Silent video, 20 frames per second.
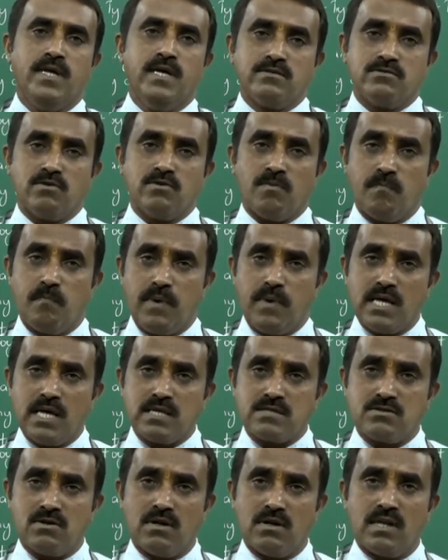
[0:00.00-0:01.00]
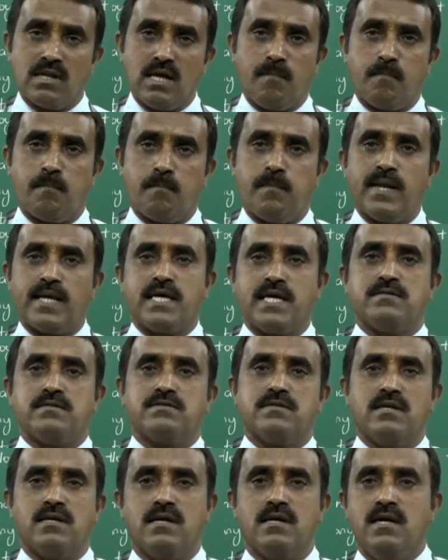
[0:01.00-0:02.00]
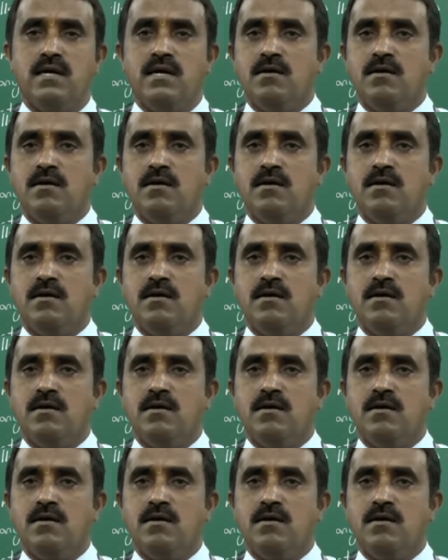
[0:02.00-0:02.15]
So based on the application